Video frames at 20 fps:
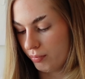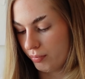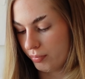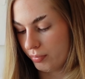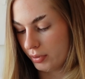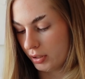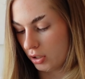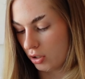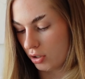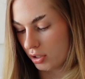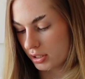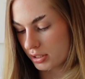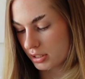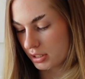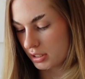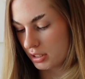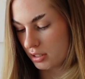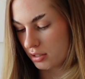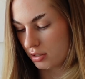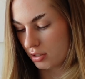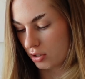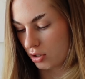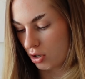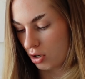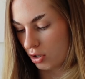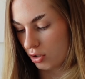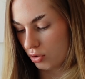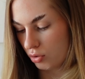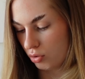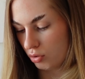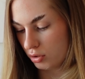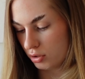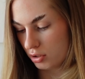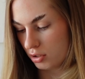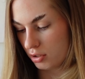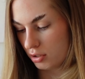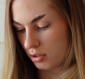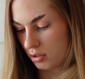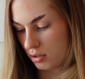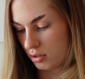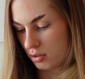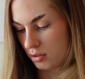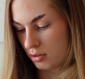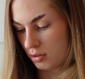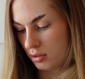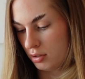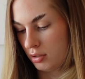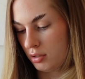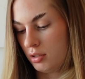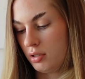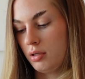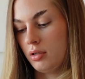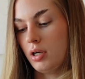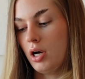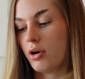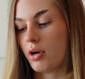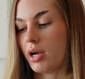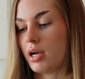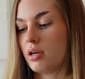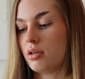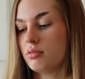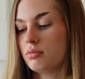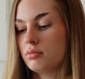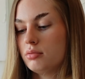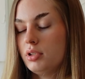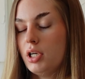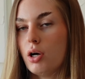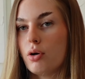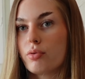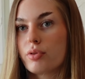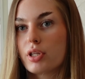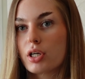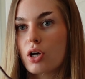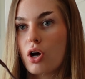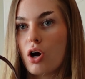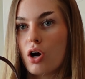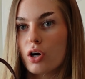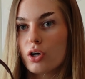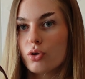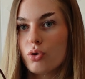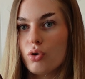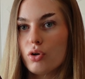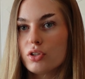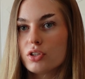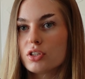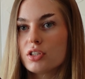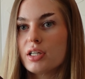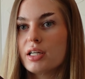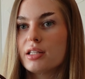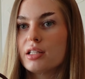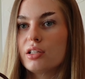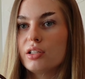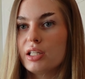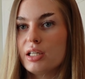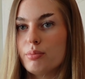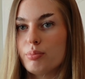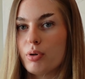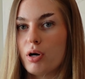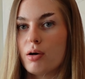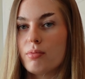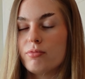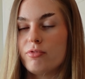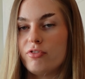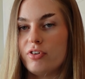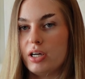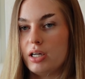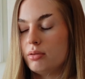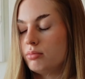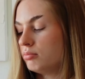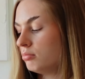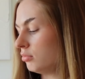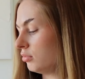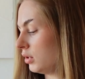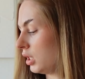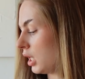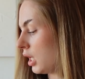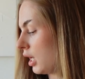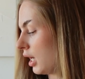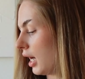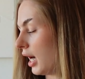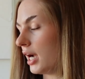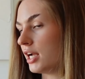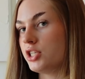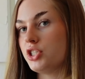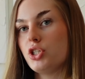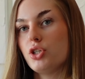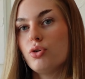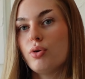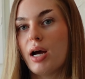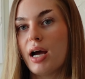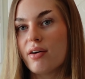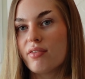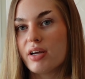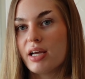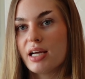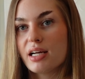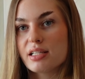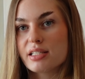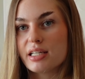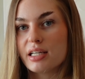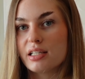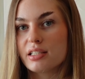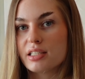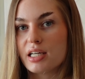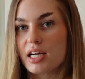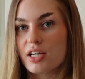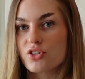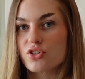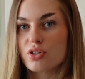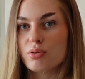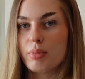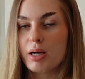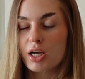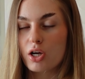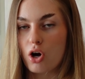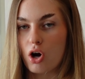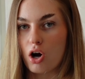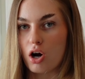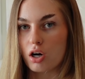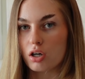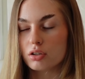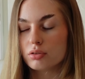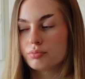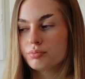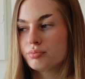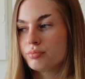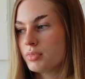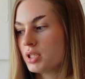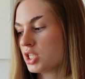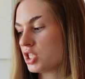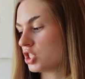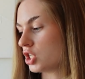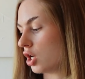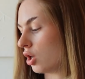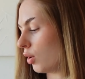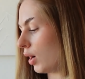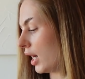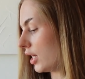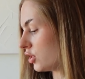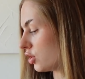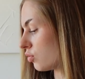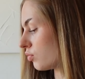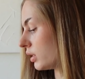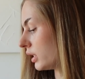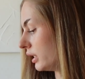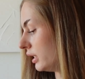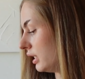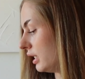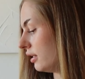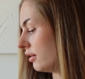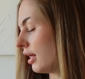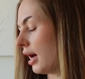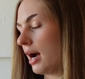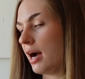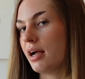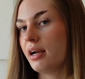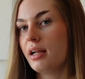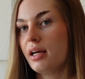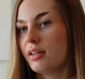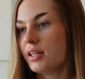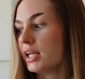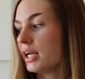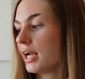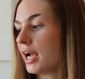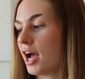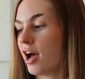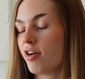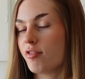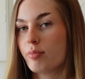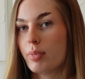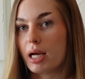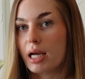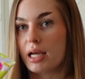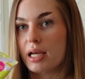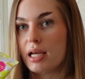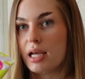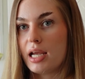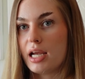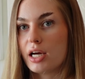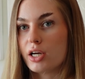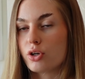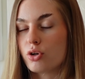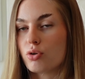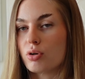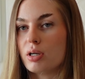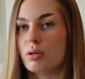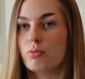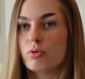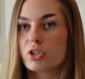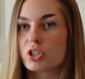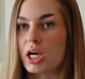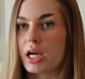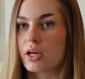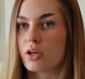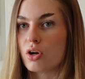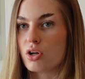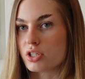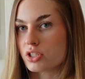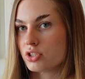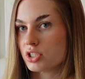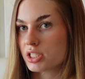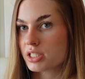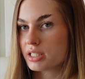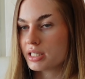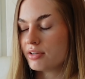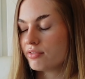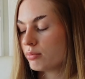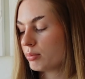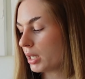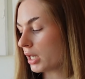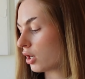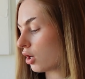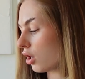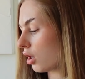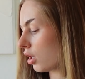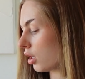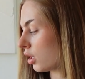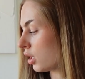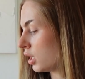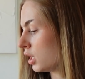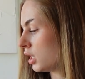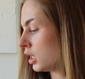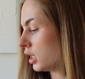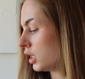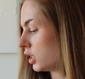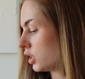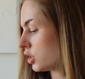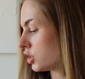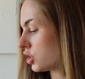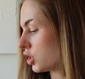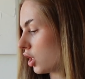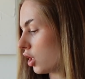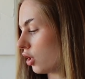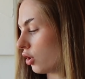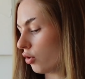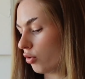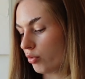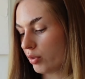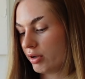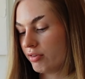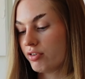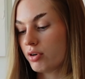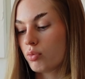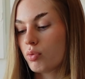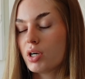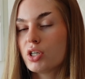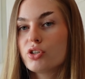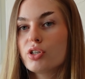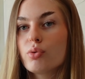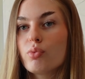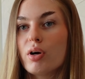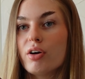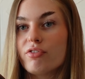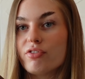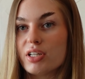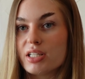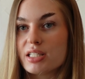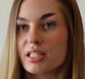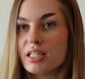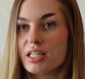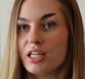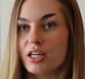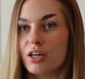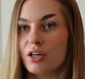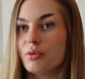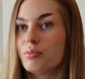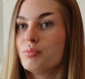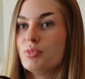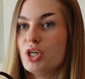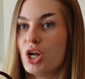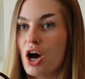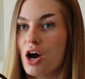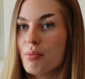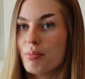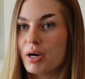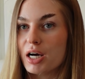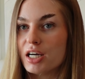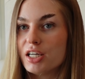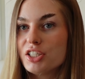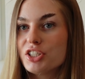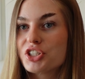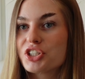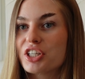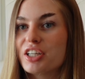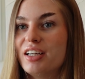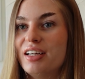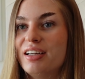honestly, the card holder, okay, no, the card holder and the lip balm fit. I do have a hand sanitizer in my car, so I don't really need that. And then I have my hand cream, which I can also just leave in my car. So if you're wondering what fits in here, not much.